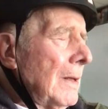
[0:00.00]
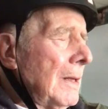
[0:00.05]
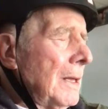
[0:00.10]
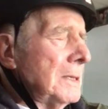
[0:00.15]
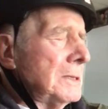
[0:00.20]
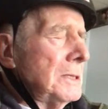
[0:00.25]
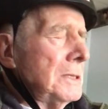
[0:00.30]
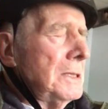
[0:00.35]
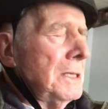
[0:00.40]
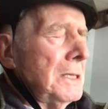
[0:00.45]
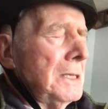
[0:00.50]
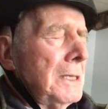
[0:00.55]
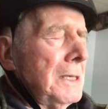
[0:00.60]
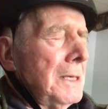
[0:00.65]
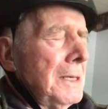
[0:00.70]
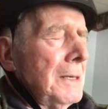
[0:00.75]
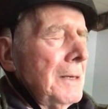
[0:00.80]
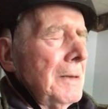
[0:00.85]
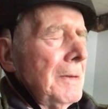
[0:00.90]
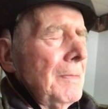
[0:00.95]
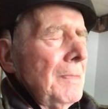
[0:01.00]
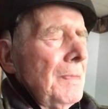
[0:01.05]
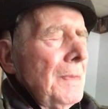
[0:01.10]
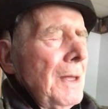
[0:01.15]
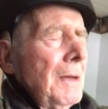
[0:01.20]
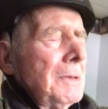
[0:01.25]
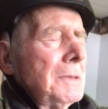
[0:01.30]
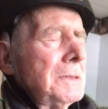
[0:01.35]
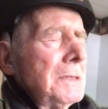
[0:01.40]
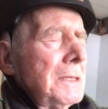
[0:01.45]
Yes, I did.
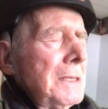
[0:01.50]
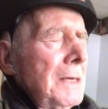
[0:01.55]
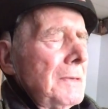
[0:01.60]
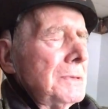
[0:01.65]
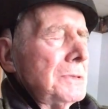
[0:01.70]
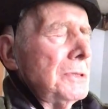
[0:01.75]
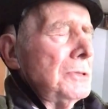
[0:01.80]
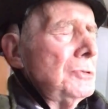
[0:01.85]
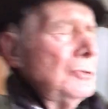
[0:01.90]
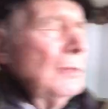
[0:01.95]
That was the